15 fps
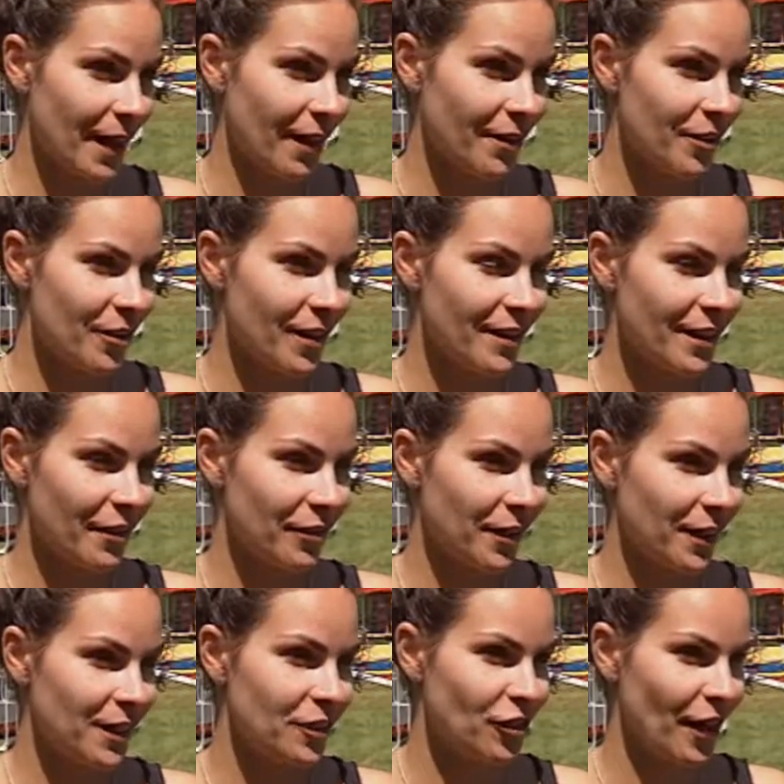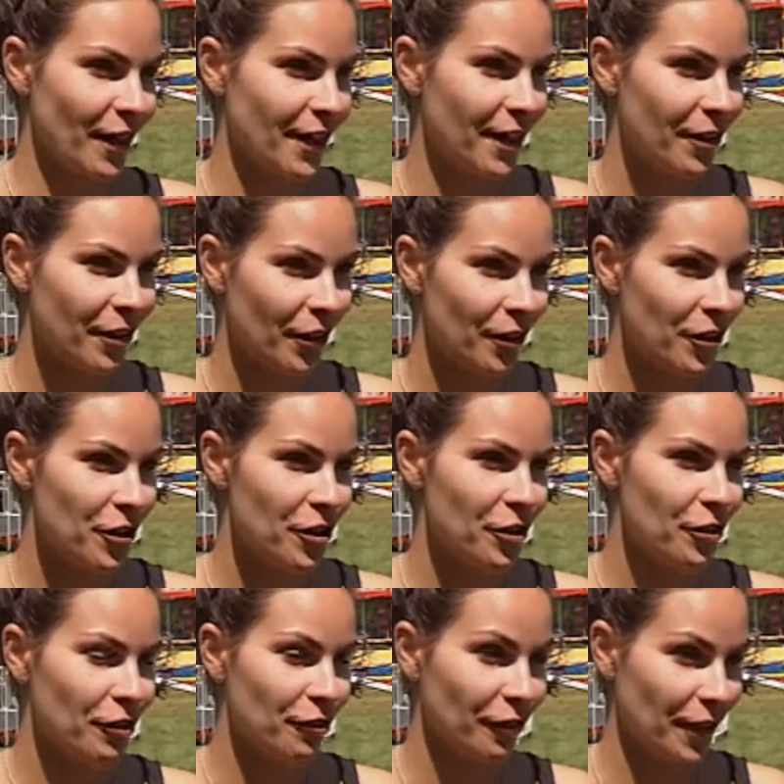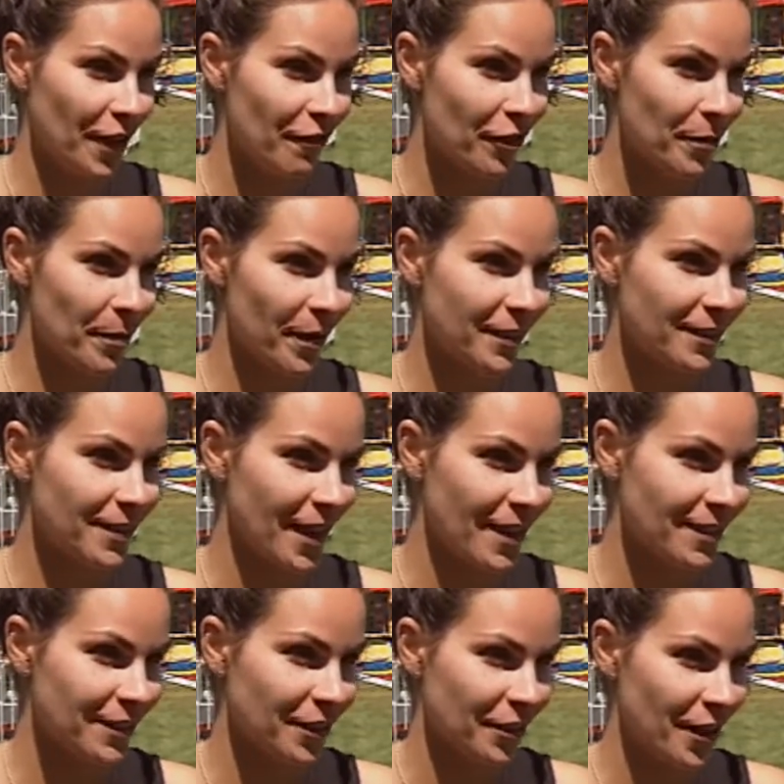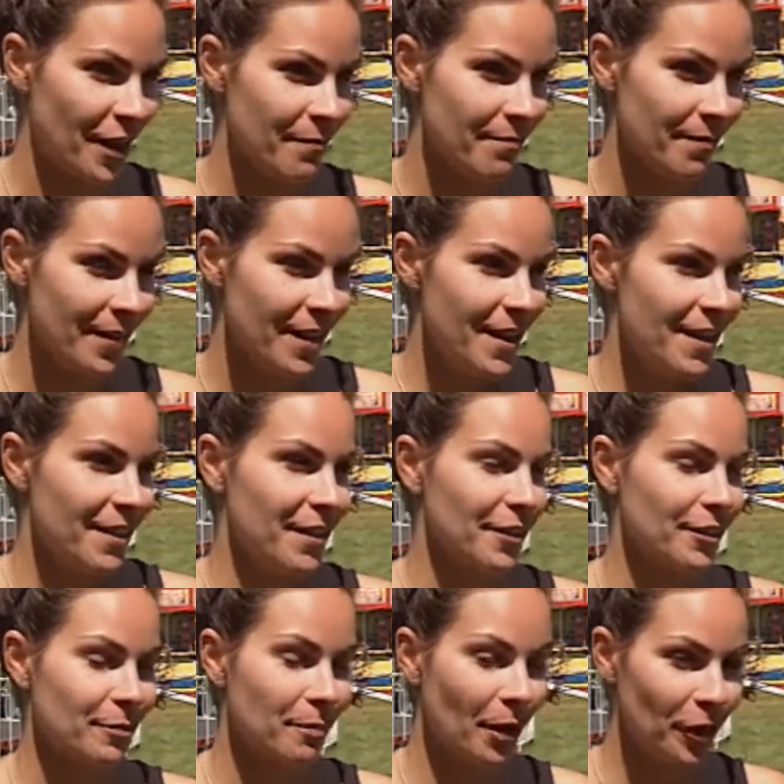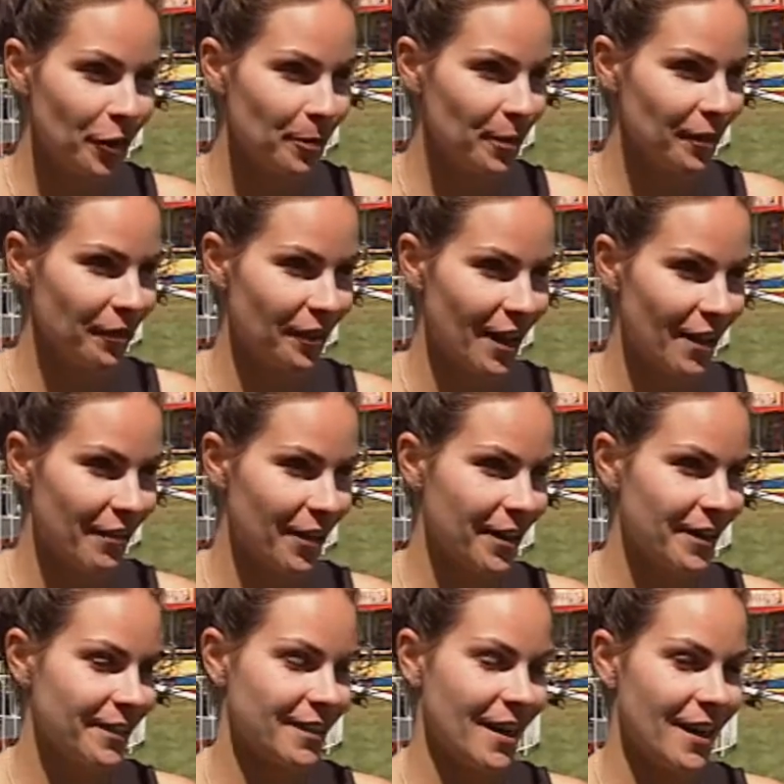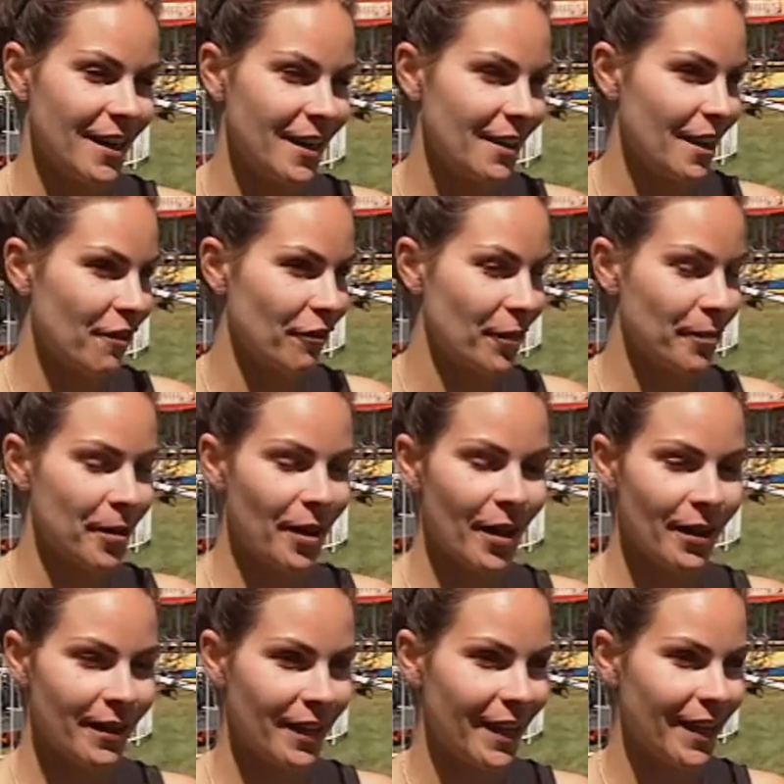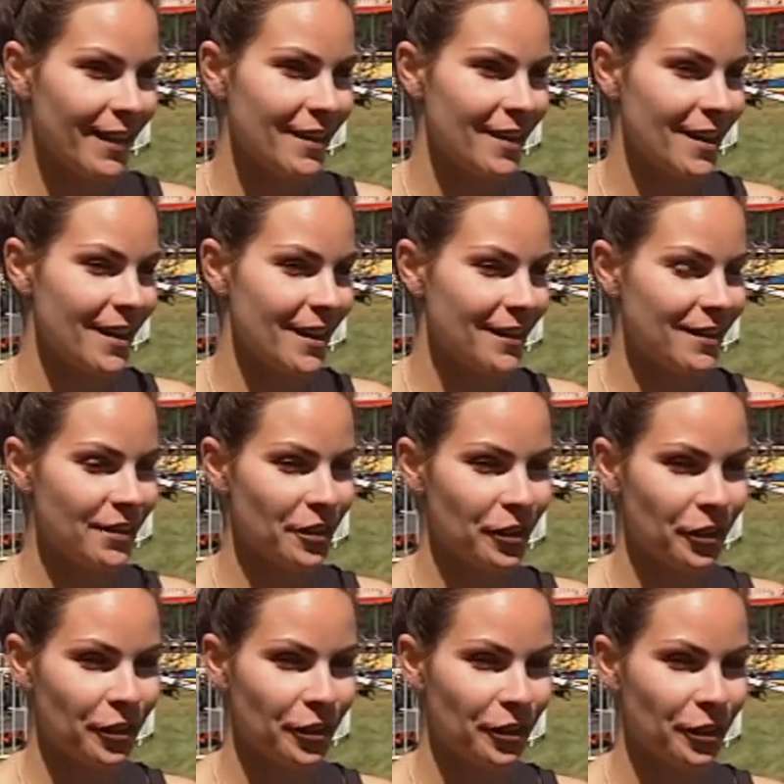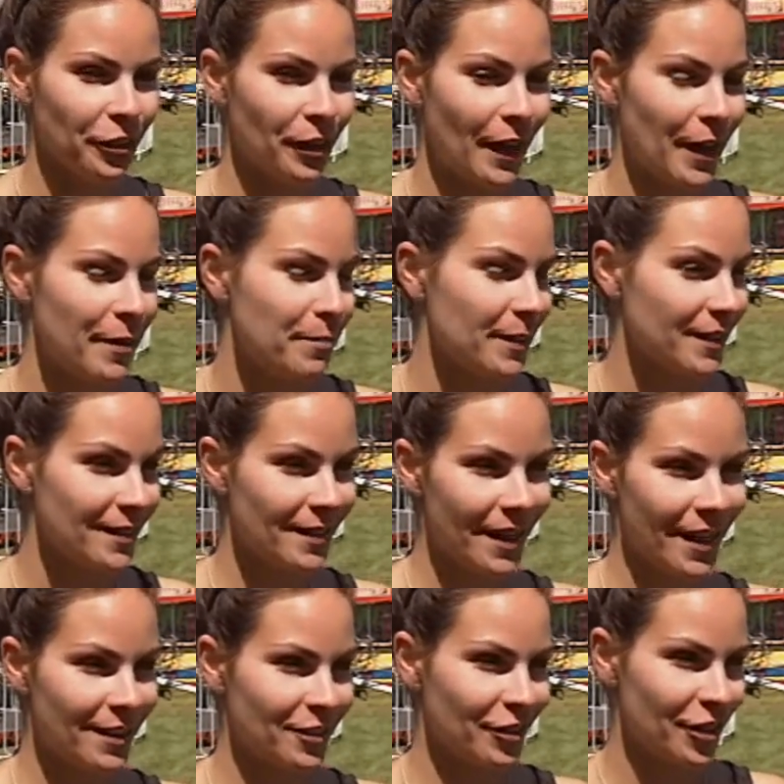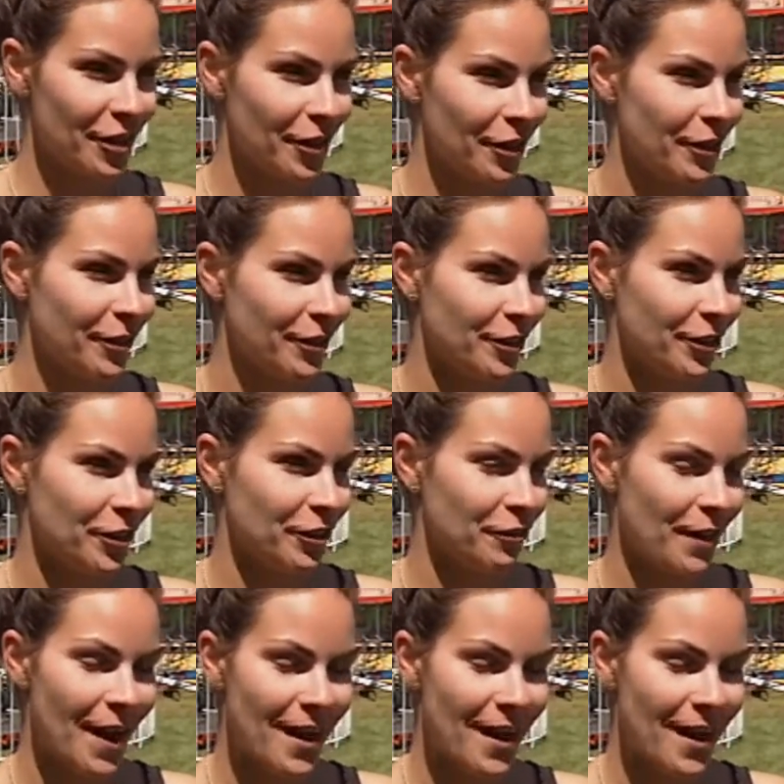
down, you can definitely check out our new Flavor Burst ice cream. There's multiple flavors, anything from cotton candy to uh, pistachio to